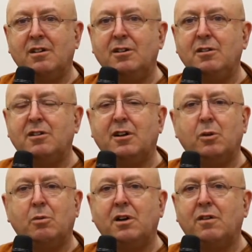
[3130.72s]
And you've done
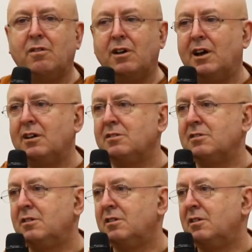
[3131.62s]
the wonderful act
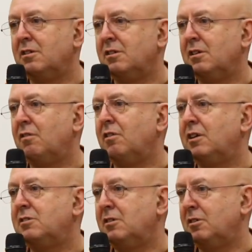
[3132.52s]
of
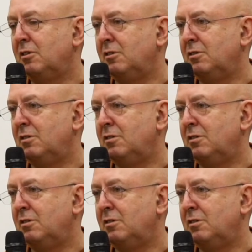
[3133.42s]
letting go.